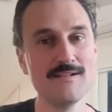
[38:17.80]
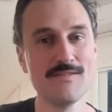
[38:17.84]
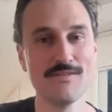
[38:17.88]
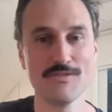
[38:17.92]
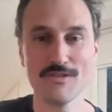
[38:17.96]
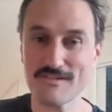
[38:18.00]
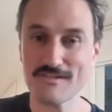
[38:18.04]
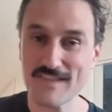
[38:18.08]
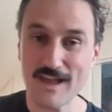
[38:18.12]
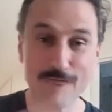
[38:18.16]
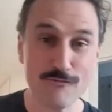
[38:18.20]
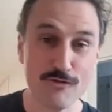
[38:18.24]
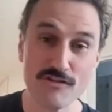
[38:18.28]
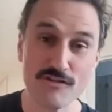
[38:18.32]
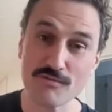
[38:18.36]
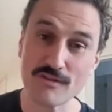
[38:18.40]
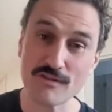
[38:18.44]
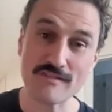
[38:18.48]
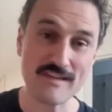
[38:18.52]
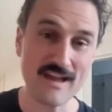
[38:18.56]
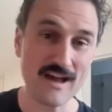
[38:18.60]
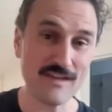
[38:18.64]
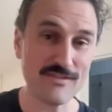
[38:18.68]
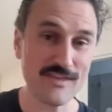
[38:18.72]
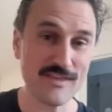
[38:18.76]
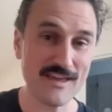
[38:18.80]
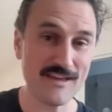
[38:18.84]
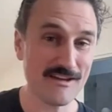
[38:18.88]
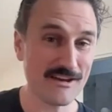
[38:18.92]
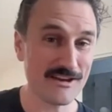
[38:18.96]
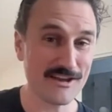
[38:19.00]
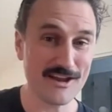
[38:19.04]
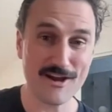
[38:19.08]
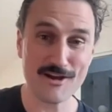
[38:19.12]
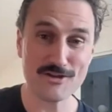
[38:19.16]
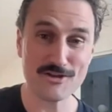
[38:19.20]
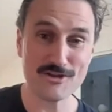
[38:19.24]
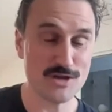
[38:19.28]
This is our first one that's out there. I
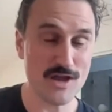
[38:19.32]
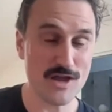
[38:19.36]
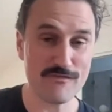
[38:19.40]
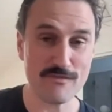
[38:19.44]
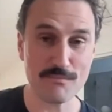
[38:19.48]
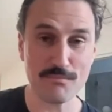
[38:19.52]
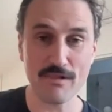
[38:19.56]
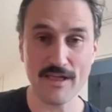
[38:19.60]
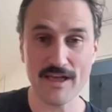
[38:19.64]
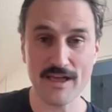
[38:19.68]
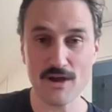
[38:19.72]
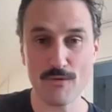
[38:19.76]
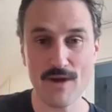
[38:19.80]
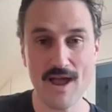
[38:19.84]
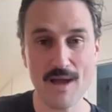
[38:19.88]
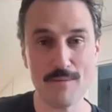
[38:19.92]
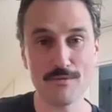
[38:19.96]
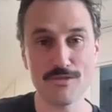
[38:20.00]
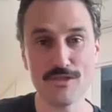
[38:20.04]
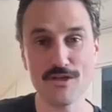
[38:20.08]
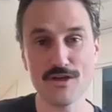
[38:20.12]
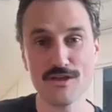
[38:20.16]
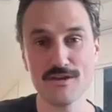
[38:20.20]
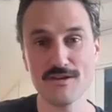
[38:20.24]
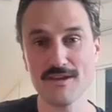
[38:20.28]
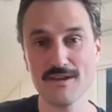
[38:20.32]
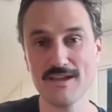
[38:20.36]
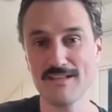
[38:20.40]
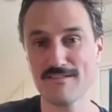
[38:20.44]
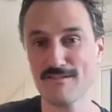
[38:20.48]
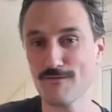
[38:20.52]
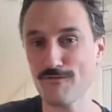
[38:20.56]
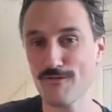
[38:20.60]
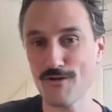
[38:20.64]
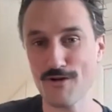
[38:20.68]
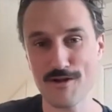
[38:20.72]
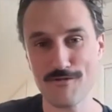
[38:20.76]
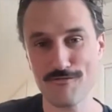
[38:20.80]
encourage you to have a play around with it. It's
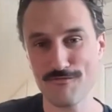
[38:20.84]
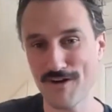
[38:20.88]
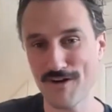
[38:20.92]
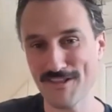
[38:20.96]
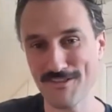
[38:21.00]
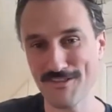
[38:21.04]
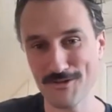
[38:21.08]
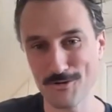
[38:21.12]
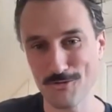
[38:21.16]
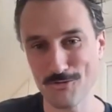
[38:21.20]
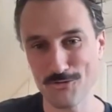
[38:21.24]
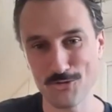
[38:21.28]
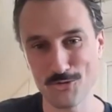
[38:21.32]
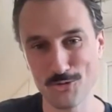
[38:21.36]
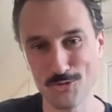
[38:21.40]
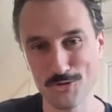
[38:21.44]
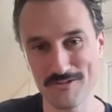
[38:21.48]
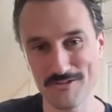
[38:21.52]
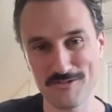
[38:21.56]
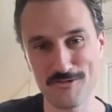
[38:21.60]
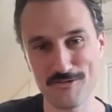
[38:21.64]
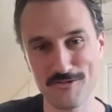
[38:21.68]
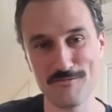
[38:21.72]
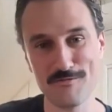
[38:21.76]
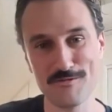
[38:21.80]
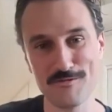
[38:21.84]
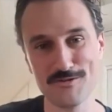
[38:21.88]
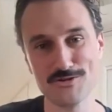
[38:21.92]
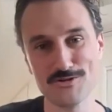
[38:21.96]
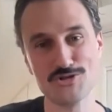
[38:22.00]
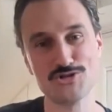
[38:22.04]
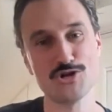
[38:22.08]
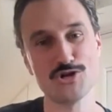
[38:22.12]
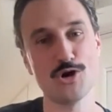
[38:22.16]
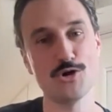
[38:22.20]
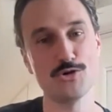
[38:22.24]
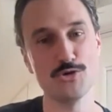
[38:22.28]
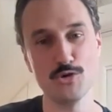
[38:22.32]
a very fun little tool to sort of
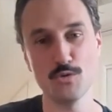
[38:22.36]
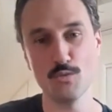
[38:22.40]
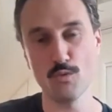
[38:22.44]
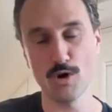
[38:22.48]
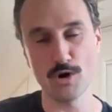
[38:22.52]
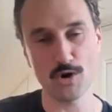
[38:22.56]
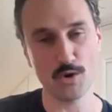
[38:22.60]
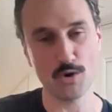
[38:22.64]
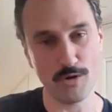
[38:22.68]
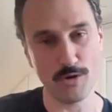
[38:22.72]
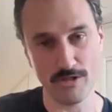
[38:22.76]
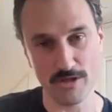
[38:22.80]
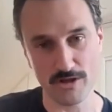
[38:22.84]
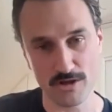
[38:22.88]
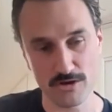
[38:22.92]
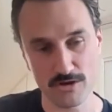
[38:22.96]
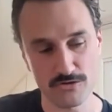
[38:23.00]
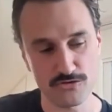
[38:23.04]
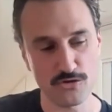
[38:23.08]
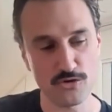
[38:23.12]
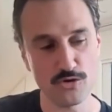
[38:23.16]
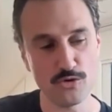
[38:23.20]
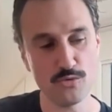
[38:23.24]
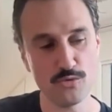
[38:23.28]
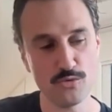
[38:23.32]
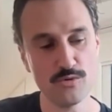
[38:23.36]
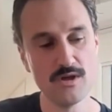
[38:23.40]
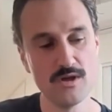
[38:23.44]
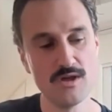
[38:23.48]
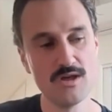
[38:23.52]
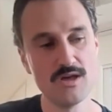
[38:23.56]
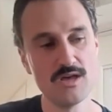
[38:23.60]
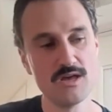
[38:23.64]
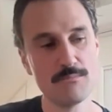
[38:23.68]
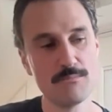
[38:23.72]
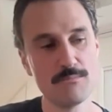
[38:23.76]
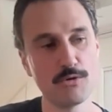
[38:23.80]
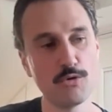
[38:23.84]
show you what Qwilr can do,
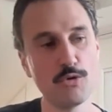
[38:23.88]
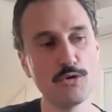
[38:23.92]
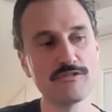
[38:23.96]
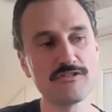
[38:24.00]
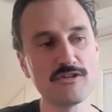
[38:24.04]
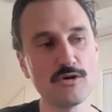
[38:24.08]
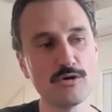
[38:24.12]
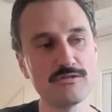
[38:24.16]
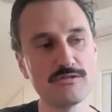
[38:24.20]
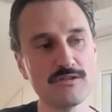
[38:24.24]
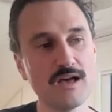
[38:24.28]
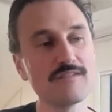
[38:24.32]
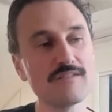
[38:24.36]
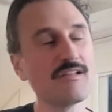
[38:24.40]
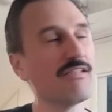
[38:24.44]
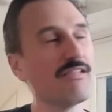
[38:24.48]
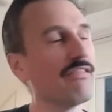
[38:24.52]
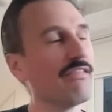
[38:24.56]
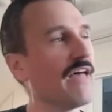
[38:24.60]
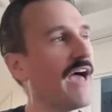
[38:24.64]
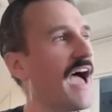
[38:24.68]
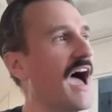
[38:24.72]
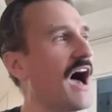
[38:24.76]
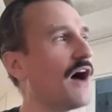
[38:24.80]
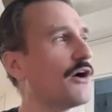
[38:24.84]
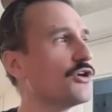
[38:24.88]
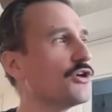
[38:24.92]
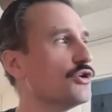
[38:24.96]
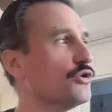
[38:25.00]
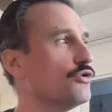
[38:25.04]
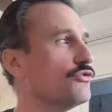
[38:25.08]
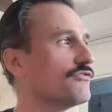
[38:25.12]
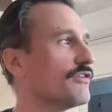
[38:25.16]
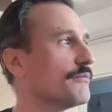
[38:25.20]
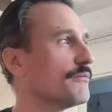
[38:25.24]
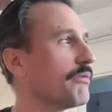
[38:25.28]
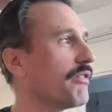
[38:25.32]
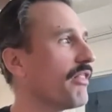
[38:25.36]
but also it does allow
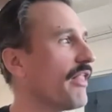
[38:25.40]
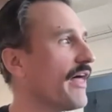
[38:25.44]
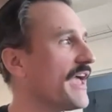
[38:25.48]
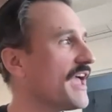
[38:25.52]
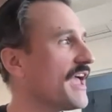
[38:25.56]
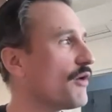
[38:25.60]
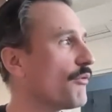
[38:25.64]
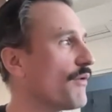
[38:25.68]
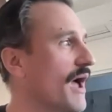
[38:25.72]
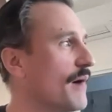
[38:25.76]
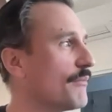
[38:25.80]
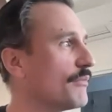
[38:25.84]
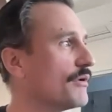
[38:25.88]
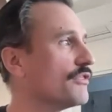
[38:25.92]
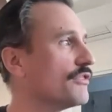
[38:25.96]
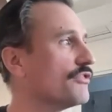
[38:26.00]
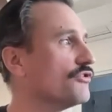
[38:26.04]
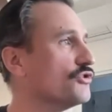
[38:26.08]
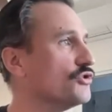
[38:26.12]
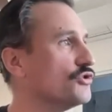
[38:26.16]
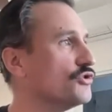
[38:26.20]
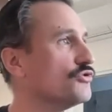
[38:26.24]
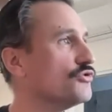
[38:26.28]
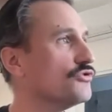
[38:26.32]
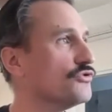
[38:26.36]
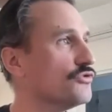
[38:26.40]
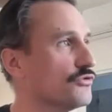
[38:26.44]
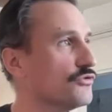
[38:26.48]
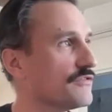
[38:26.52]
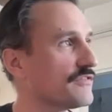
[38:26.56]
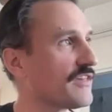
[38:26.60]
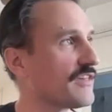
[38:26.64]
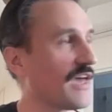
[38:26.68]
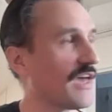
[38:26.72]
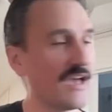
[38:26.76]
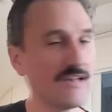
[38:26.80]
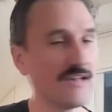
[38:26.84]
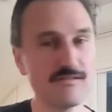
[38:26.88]
you to play around with new
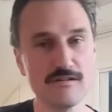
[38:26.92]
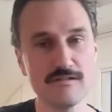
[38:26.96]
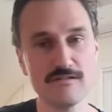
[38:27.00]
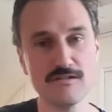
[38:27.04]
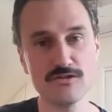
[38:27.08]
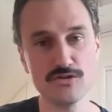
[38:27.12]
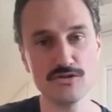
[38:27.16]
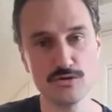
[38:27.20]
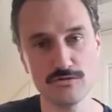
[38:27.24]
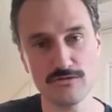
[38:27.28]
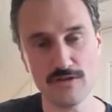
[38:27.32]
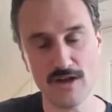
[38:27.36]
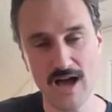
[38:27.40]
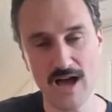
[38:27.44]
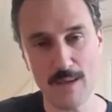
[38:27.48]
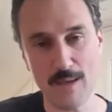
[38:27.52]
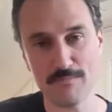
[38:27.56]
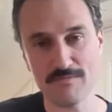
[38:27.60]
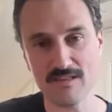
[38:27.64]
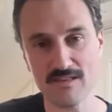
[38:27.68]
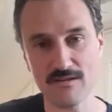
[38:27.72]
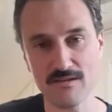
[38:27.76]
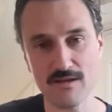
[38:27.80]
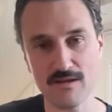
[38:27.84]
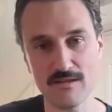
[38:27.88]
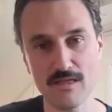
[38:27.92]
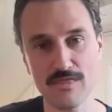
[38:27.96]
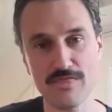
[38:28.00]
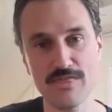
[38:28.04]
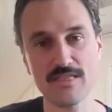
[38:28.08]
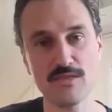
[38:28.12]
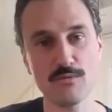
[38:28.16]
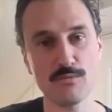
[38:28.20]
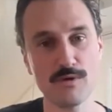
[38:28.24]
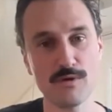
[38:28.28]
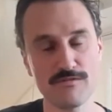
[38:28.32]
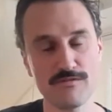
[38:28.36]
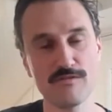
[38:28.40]
use cases and new types. And a
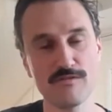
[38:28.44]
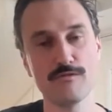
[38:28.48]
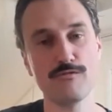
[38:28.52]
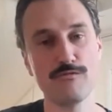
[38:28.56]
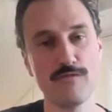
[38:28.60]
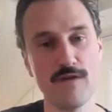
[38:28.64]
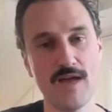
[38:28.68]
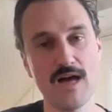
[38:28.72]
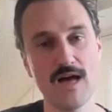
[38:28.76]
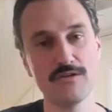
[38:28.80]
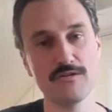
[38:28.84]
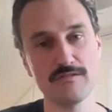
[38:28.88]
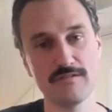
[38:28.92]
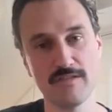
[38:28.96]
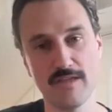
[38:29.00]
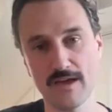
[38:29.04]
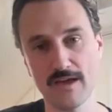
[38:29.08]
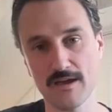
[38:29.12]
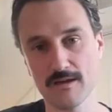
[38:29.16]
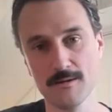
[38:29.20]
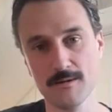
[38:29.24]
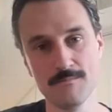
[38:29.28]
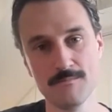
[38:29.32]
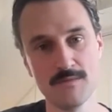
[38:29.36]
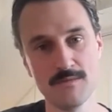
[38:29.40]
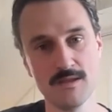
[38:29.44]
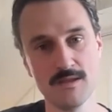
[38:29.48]
thing that we've sort of found is like,